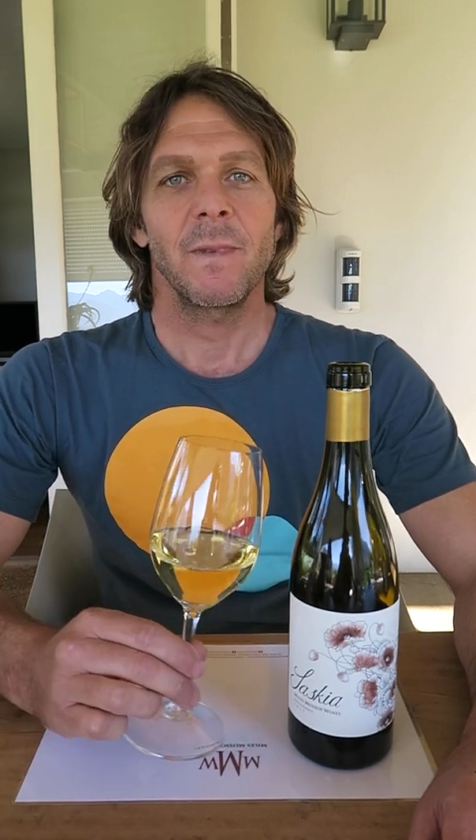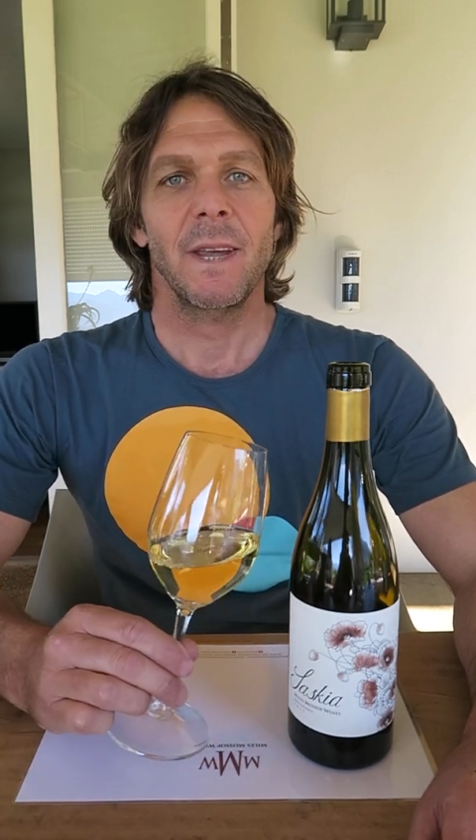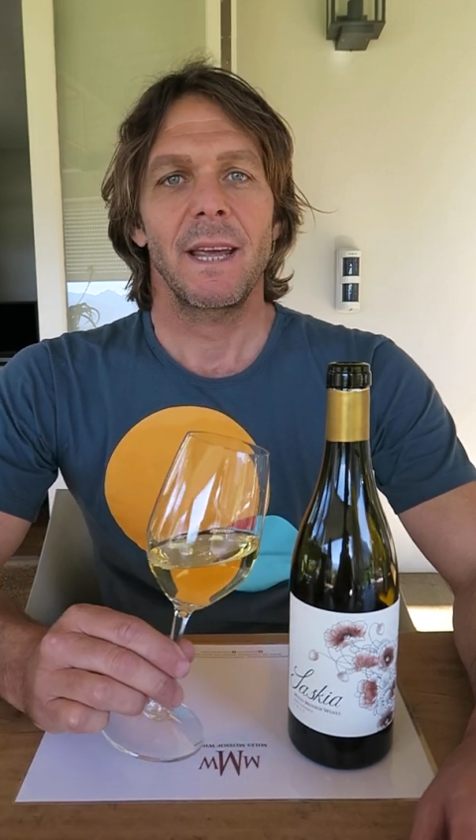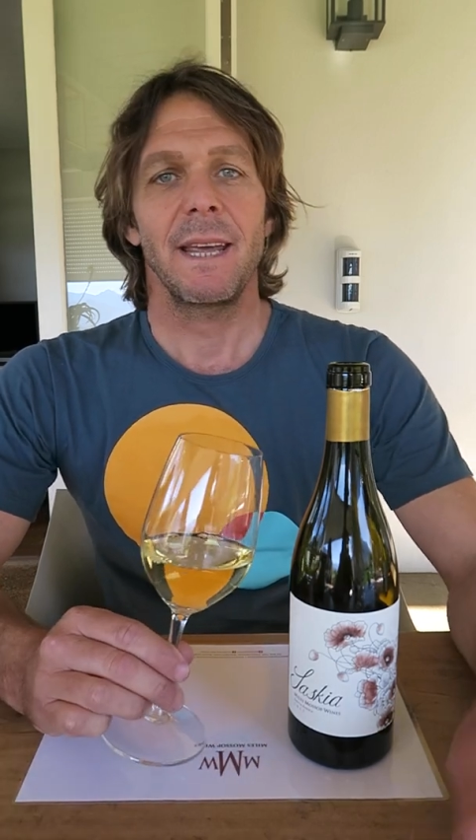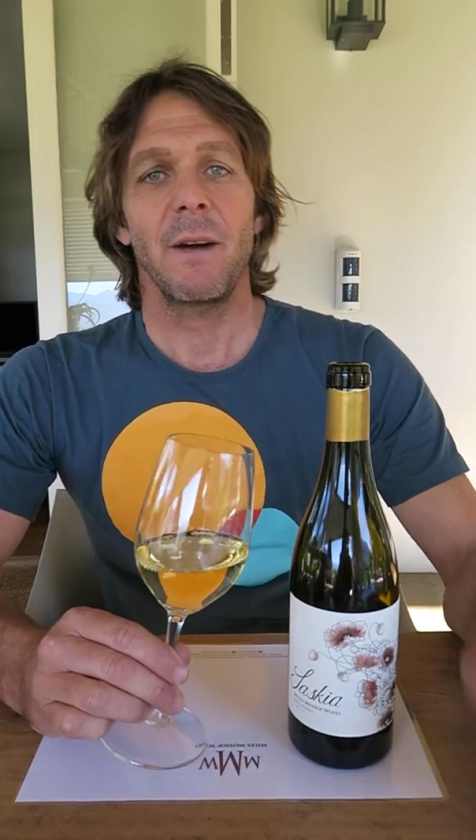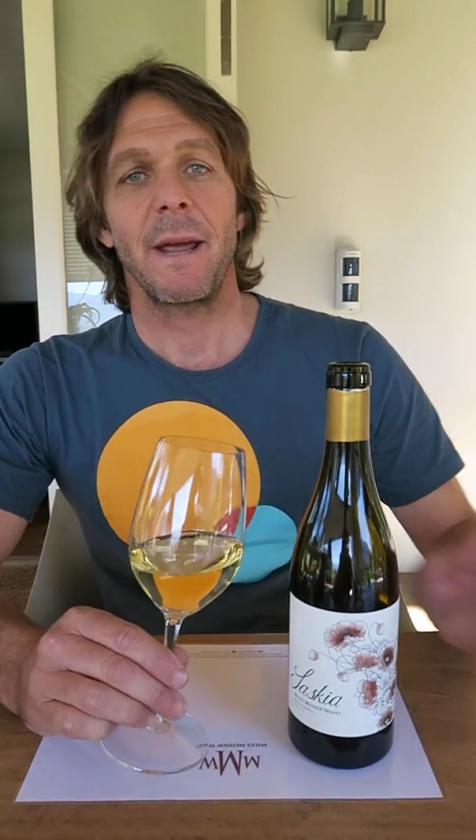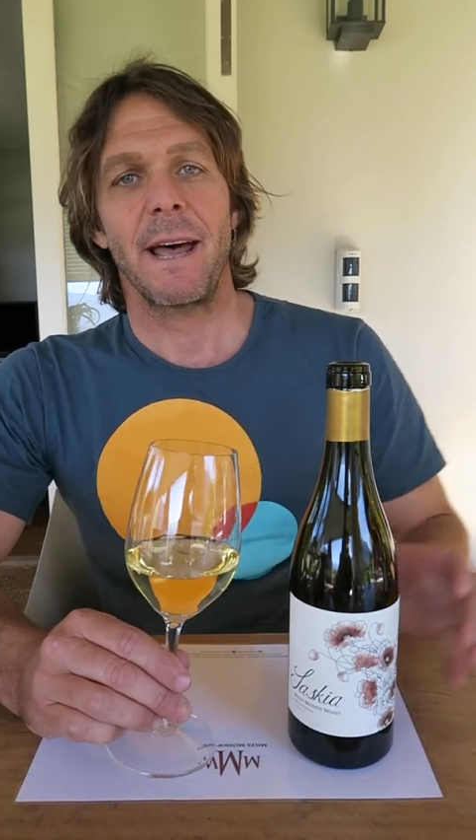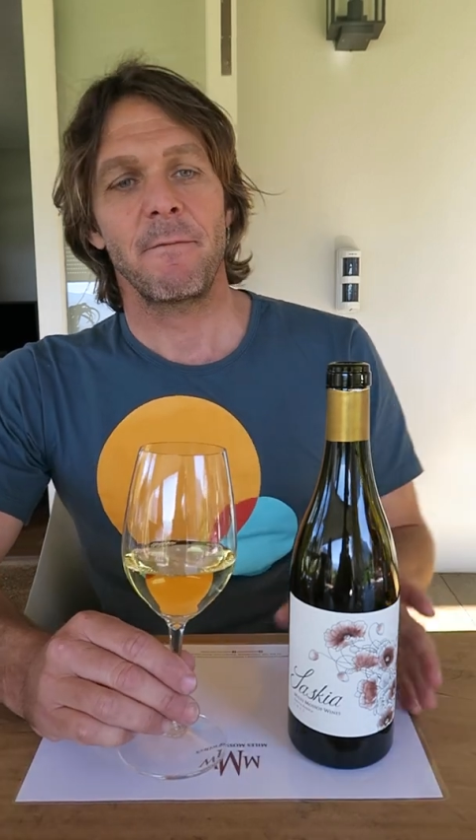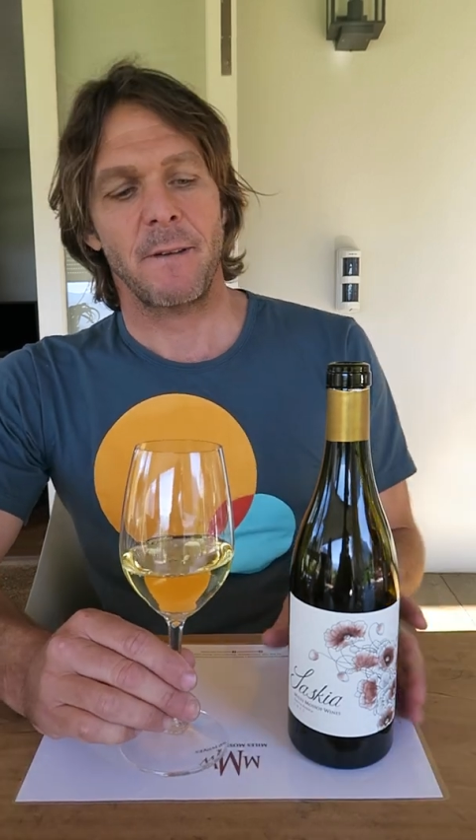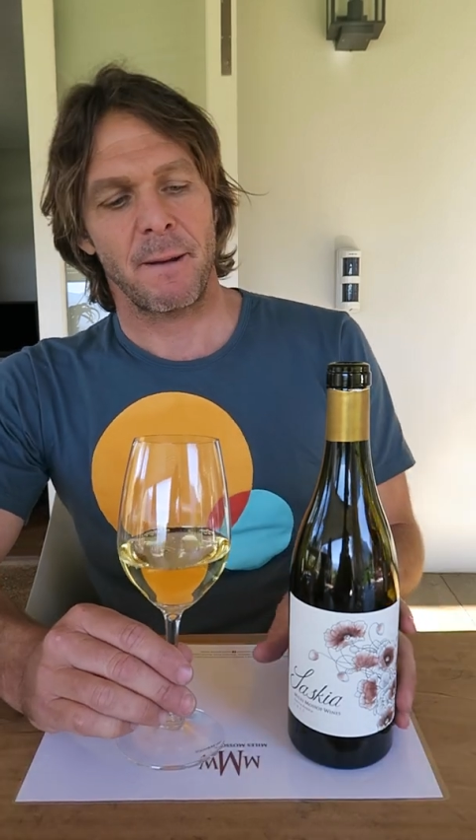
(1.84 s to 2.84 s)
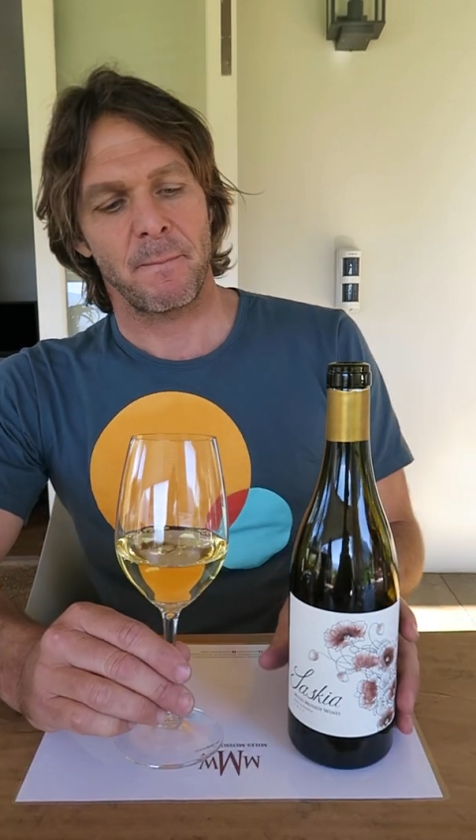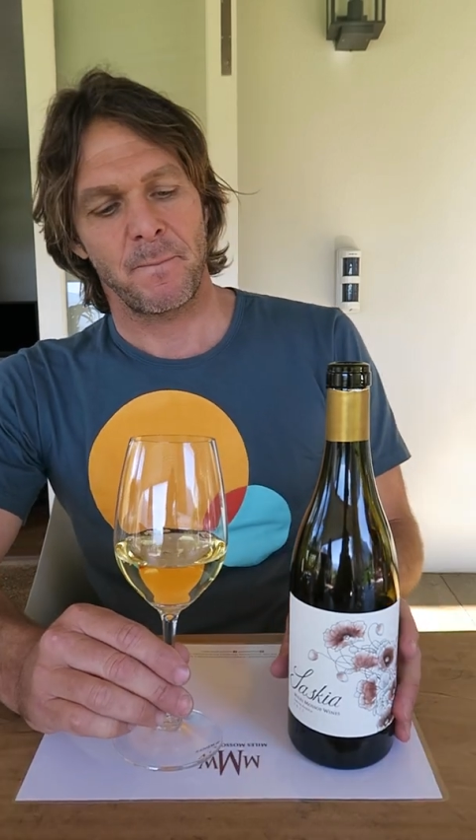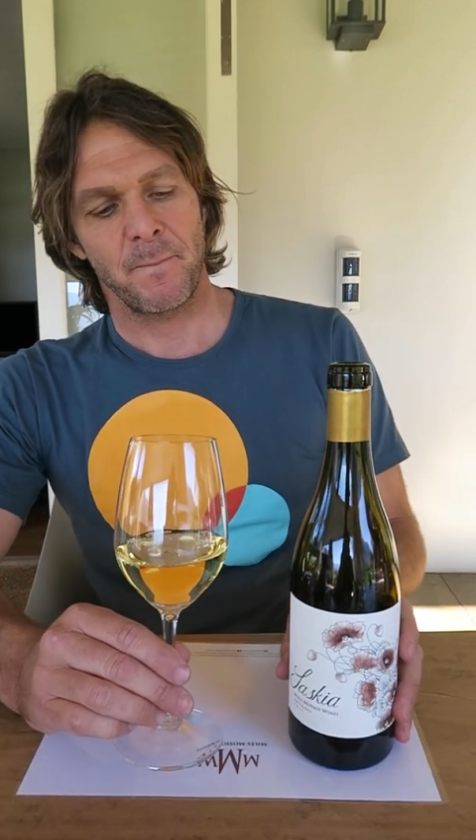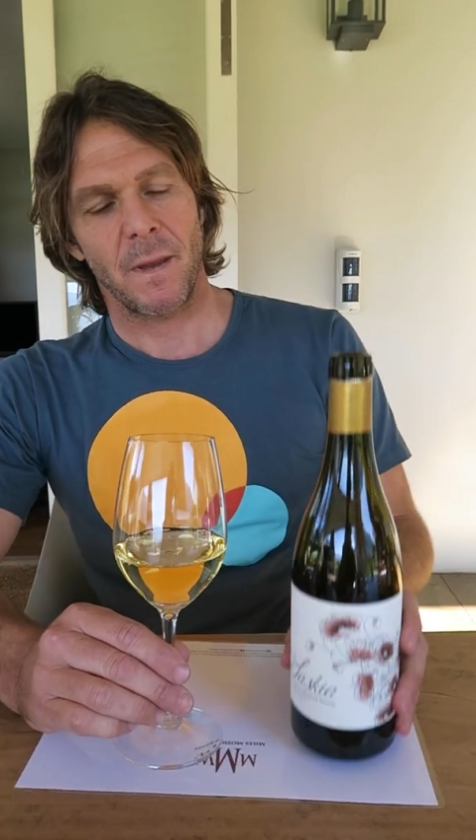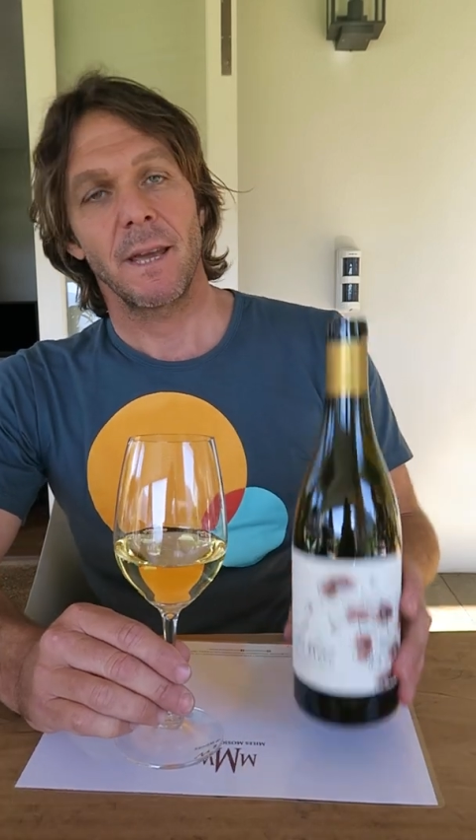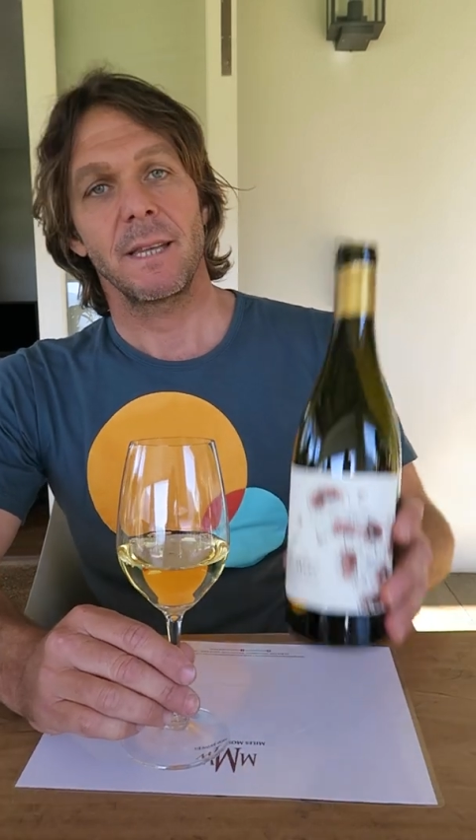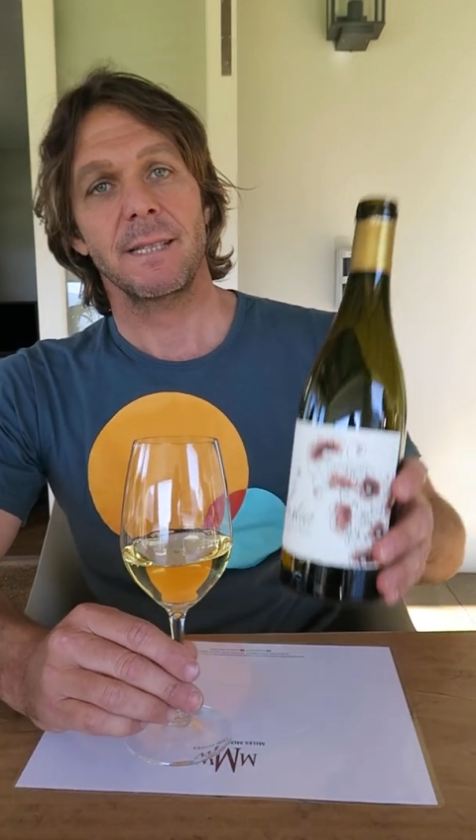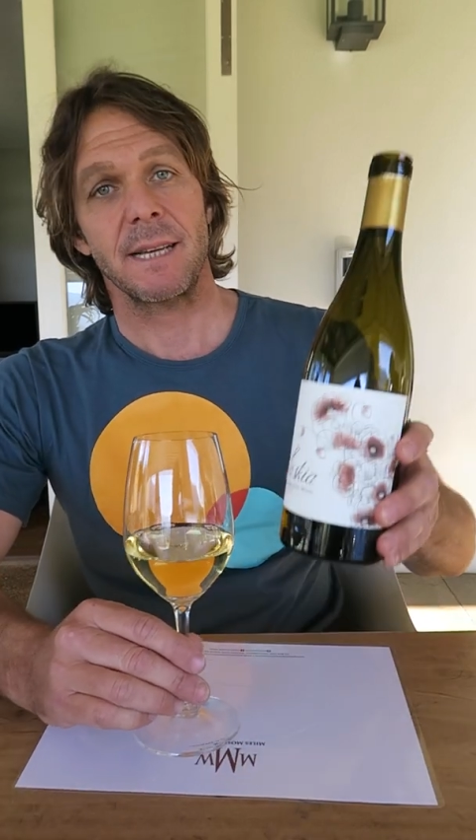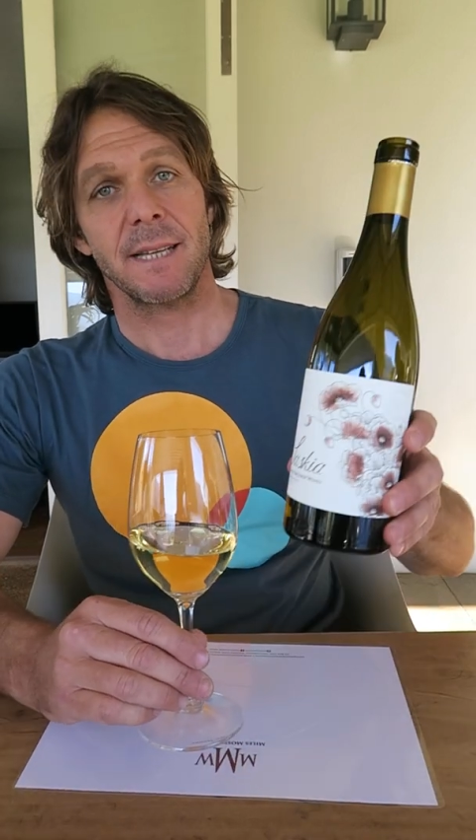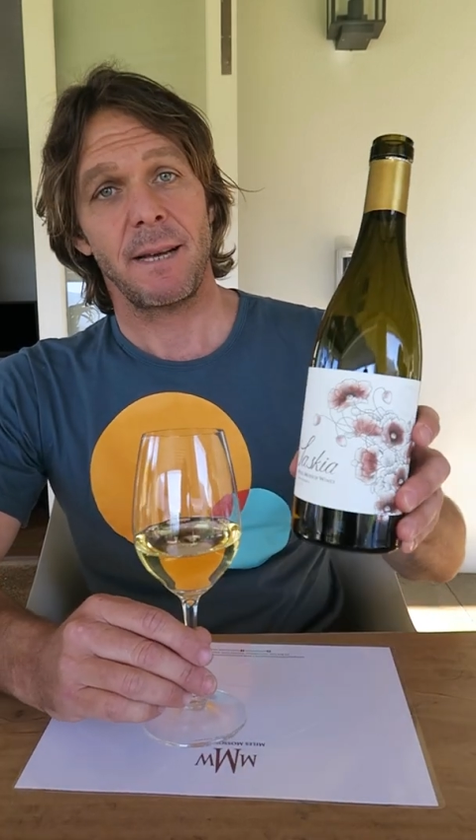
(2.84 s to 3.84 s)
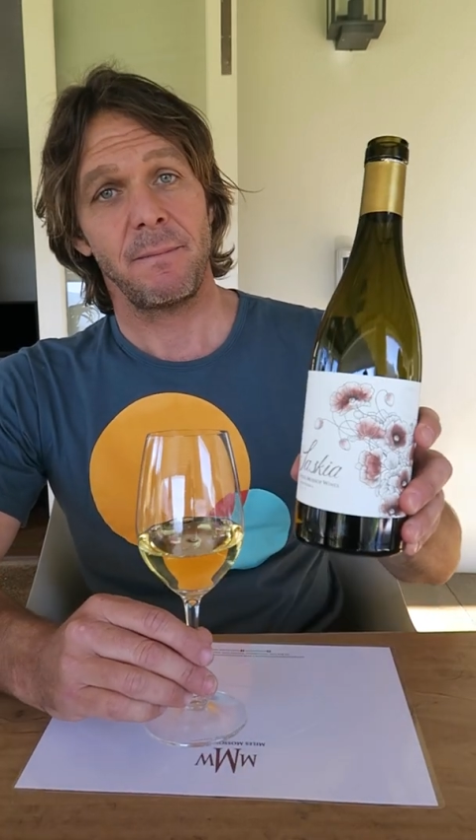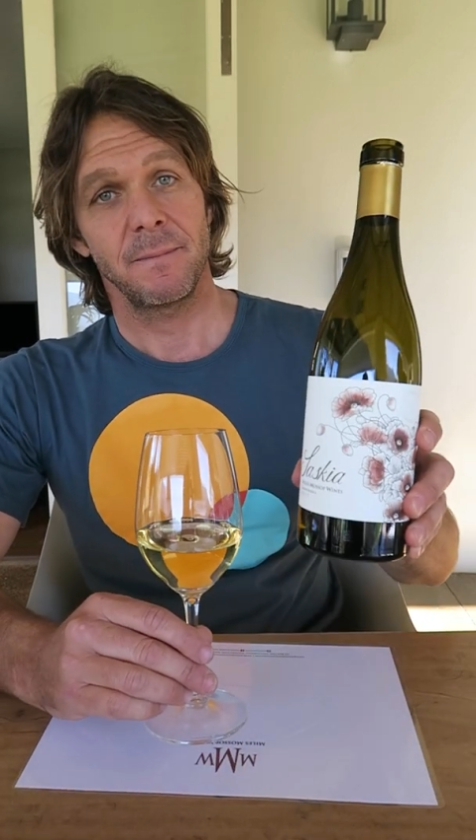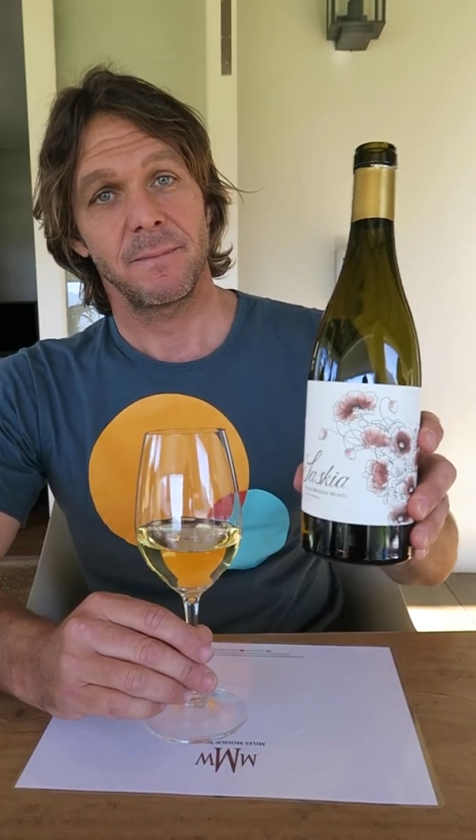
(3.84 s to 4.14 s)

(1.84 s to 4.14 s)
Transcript: Okay, here we have the Saskia,